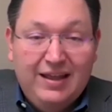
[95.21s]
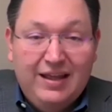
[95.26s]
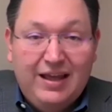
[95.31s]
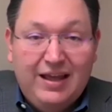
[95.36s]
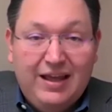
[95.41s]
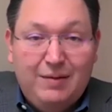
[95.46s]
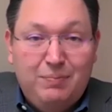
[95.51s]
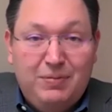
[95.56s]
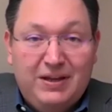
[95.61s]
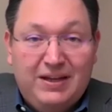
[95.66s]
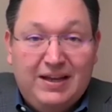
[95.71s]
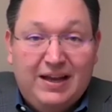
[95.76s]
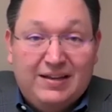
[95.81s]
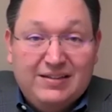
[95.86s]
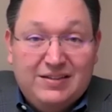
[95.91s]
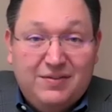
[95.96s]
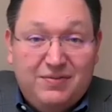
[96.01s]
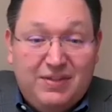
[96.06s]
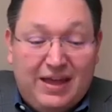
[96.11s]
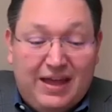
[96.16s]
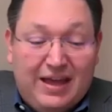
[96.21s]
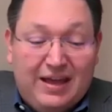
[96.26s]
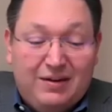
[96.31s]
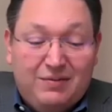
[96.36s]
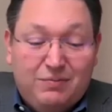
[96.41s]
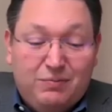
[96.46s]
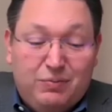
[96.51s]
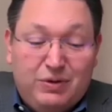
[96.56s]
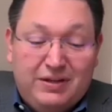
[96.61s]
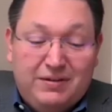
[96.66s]
And because of
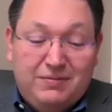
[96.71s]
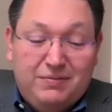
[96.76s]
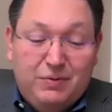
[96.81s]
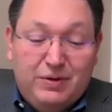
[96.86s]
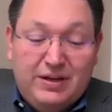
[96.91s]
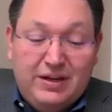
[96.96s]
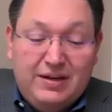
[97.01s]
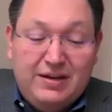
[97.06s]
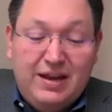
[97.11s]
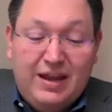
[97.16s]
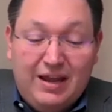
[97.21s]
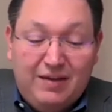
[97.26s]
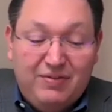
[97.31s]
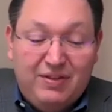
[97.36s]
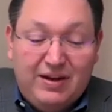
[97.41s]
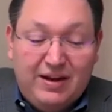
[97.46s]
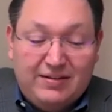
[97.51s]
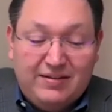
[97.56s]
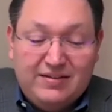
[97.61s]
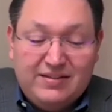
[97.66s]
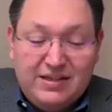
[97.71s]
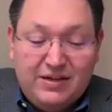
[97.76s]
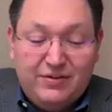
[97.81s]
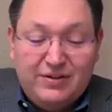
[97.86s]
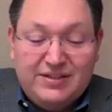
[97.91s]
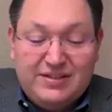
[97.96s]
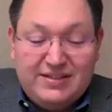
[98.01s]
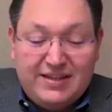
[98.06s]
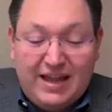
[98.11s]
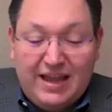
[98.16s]
that, we didn't have the
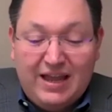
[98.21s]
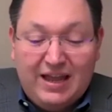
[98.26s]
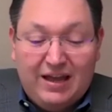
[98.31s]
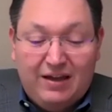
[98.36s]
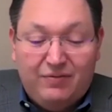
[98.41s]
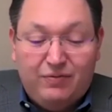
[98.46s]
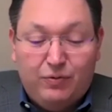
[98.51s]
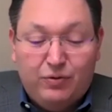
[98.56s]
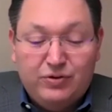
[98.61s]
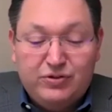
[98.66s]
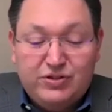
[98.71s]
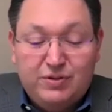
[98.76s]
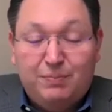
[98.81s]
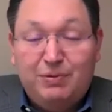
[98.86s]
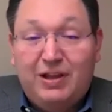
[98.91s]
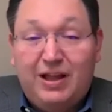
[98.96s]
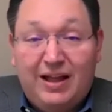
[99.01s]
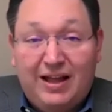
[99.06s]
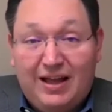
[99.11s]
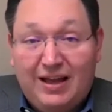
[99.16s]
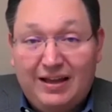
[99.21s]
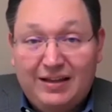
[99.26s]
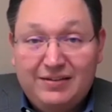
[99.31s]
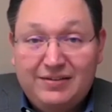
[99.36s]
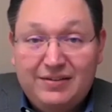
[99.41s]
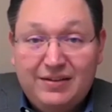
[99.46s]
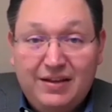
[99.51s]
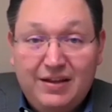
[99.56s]
necessary staff or supplies